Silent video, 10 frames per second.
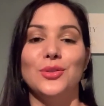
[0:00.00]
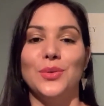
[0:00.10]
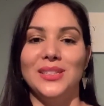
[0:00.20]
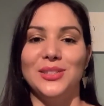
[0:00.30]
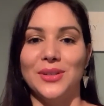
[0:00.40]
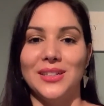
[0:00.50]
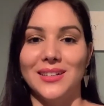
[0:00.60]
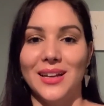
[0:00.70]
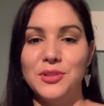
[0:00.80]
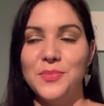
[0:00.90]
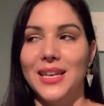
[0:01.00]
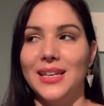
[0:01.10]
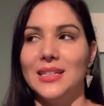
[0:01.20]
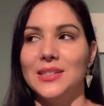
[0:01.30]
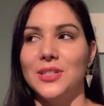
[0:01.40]
twenty twenty. I'm
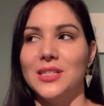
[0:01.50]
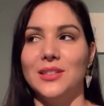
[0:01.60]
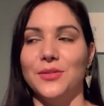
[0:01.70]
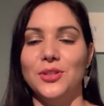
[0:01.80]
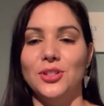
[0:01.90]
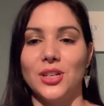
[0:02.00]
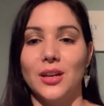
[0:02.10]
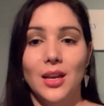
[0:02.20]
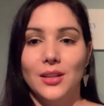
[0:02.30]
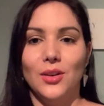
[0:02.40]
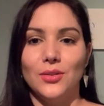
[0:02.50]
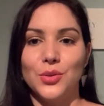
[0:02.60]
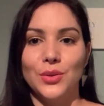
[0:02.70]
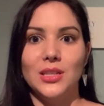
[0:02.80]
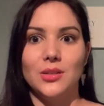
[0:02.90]
speaking as if it's in the future. No,
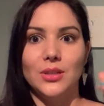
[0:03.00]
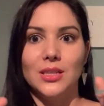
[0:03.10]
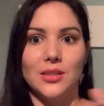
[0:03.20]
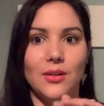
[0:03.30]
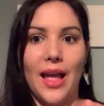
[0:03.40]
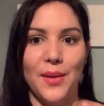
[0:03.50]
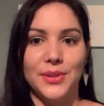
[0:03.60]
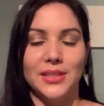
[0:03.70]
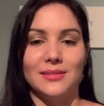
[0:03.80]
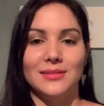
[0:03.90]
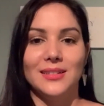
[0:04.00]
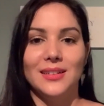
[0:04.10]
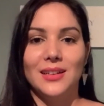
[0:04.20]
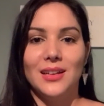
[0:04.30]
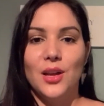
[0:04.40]
twenty twenty is still happening.
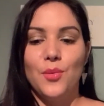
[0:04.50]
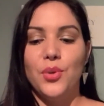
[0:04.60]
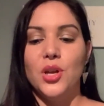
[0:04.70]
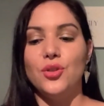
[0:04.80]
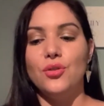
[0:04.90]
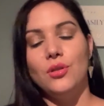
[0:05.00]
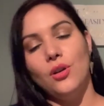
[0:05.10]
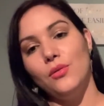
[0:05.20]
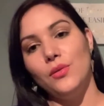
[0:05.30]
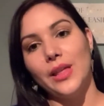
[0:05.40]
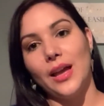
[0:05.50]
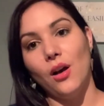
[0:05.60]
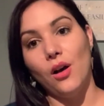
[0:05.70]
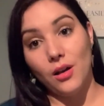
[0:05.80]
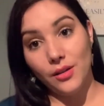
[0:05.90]
But know that
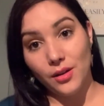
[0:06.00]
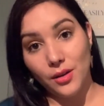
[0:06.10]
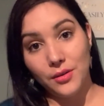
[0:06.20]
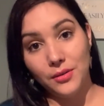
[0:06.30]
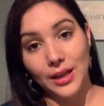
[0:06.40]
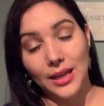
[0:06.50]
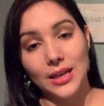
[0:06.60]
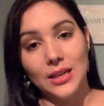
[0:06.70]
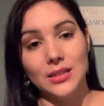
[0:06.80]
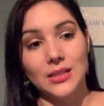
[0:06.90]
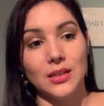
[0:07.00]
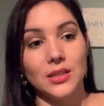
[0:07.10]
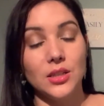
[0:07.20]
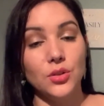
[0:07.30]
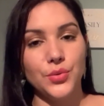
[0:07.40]
although it is
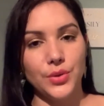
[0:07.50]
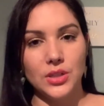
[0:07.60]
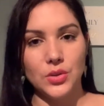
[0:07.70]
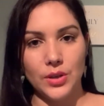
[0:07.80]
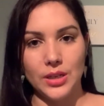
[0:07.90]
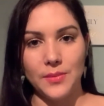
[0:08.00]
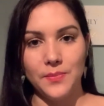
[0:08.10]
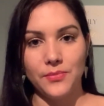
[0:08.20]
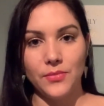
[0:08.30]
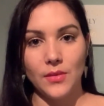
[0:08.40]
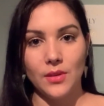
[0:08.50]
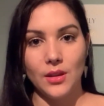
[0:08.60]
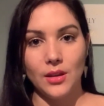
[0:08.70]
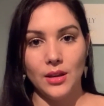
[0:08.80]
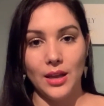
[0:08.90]
still twenty twenty,
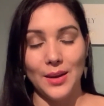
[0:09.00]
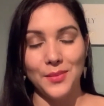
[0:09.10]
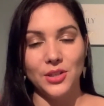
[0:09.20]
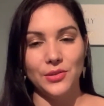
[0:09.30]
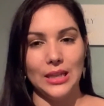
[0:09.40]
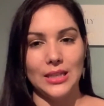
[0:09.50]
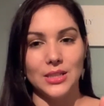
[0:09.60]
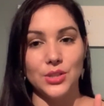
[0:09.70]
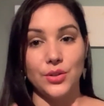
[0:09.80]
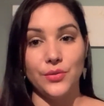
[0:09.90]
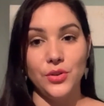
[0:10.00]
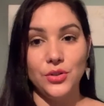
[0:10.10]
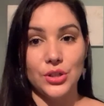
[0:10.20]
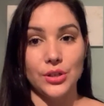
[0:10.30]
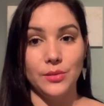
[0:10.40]
and I'm going to relate this to the
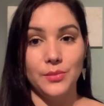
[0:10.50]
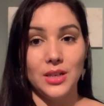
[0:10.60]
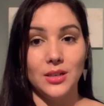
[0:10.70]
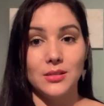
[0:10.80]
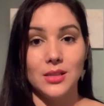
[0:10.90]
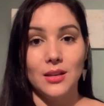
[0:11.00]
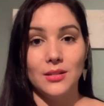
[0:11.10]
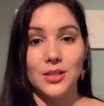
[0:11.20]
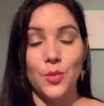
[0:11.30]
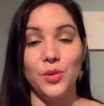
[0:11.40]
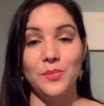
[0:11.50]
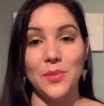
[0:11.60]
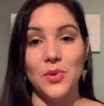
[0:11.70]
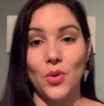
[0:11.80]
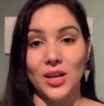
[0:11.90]
future because someone may
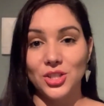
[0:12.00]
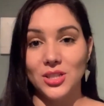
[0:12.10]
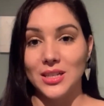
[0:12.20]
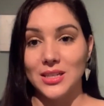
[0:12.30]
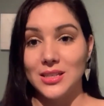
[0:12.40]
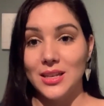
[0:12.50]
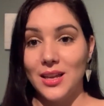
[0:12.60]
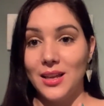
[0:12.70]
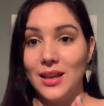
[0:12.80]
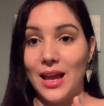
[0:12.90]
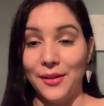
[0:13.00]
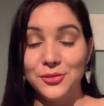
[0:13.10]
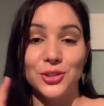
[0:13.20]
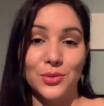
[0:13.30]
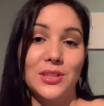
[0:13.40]
be watching this
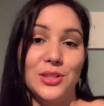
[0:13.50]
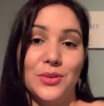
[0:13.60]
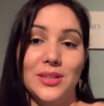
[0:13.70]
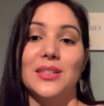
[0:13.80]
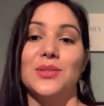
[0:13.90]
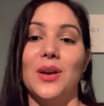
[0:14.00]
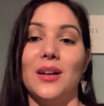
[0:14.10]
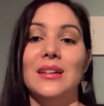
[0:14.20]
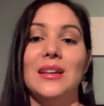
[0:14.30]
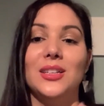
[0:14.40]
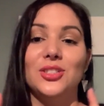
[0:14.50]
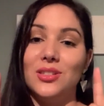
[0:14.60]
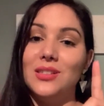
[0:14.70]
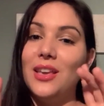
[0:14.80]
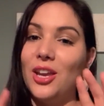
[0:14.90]
after twenty twenty as well.
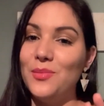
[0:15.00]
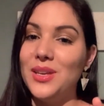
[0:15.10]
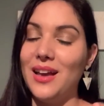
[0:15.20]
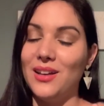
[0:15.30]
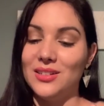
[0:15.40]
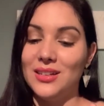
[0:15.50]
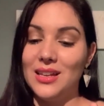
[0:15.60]
Just hear me out.